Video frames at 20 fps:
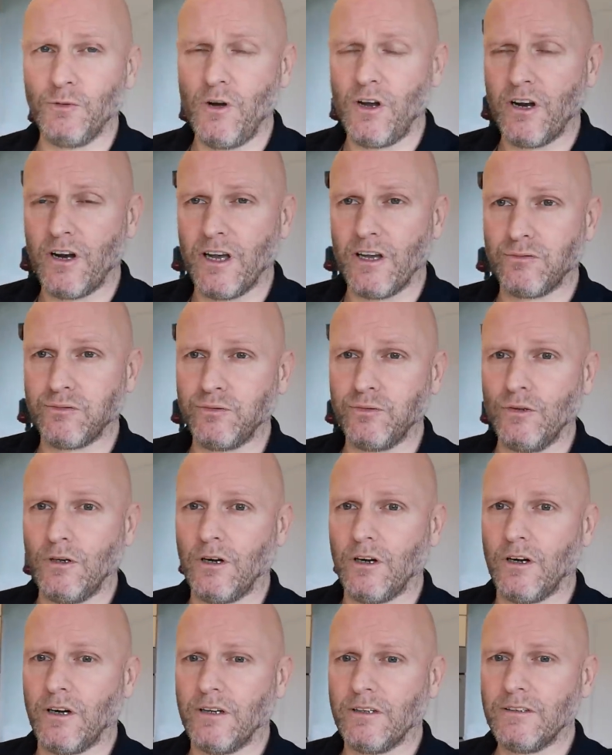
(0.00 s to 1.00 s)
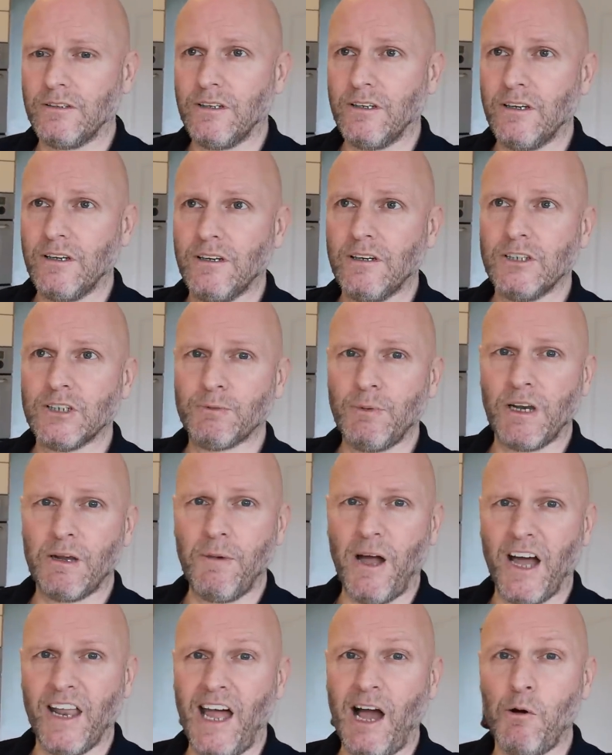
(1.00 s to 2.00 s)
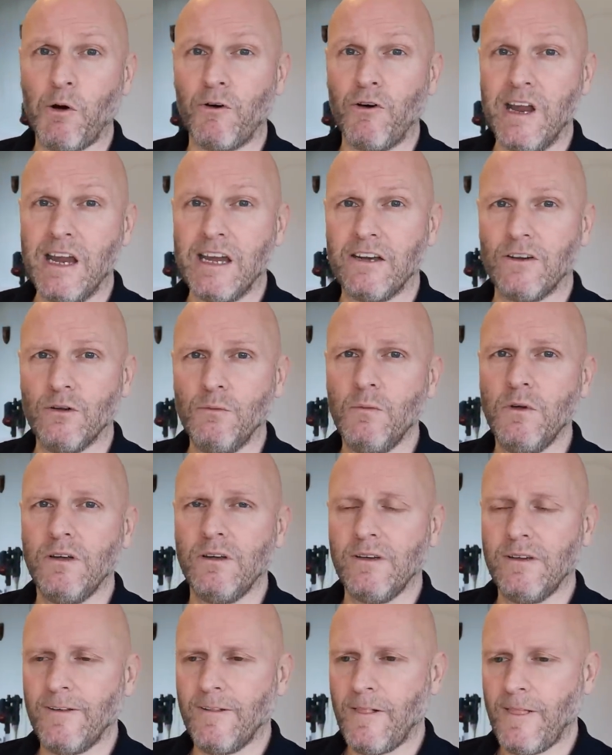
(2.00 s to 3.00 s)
Spent about an hour reading them.